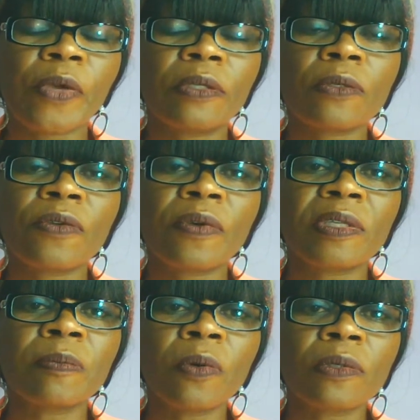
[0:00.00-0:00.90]
And so if you're
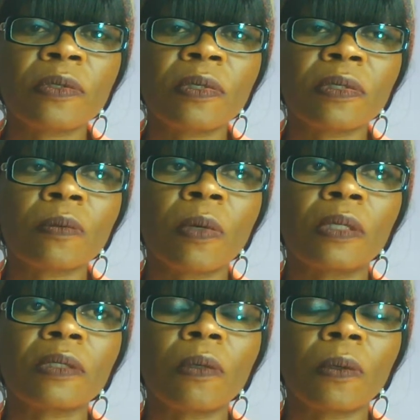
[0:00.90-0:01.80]
exposed to these
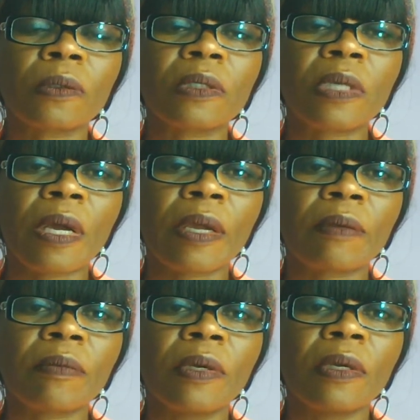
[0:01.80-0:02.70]
ones all the
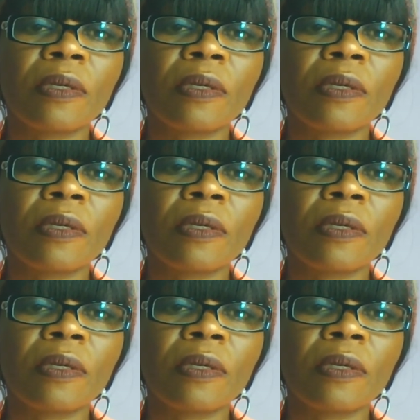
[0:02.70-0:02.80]
time,